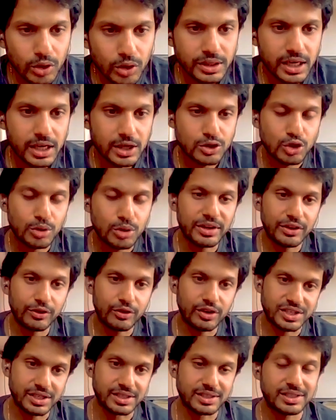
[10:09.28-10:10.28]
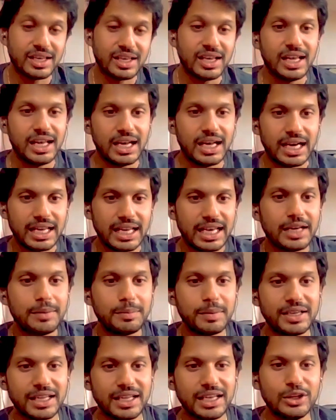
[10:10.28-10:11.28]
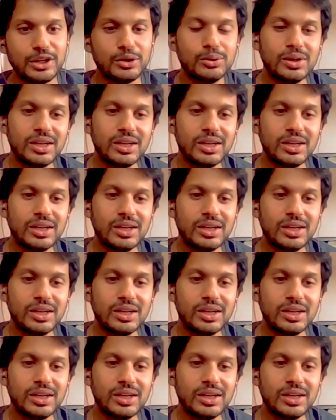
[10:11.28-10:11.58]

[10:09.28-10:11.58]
Oh, there are so many questions. Let me tell you,